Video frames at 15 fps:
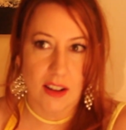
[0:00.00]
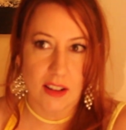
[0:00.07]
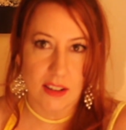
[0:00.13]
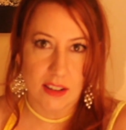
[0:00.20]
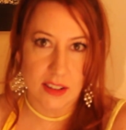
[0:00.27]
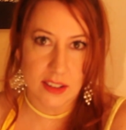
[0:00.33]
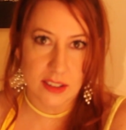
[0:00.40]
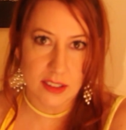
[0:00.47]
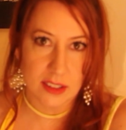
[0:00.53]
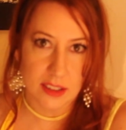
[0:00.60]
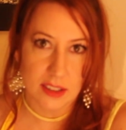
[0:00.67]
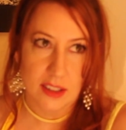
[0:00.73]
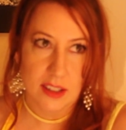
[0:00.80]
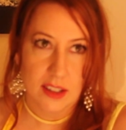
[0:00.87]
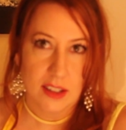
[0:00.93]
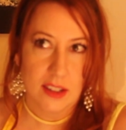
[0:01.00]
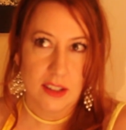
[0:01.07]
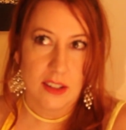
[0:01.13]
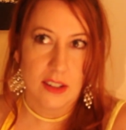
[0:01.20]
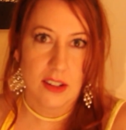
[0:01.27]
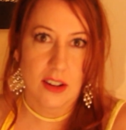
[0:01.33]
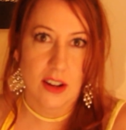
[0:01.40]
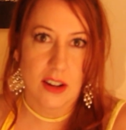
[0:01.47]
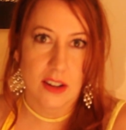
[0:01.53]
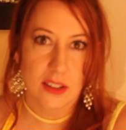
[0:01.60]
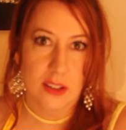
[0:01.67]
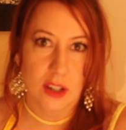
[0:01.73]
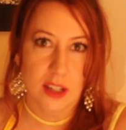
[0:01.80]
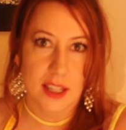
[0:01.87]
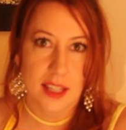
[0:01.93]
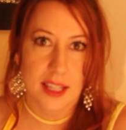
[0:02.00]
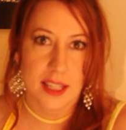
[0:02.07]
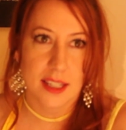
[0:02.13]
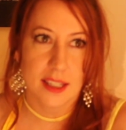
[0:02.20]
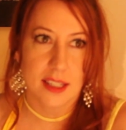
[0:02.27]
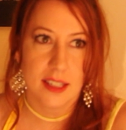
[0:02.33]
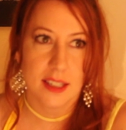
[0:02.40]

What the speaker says: all not crooked,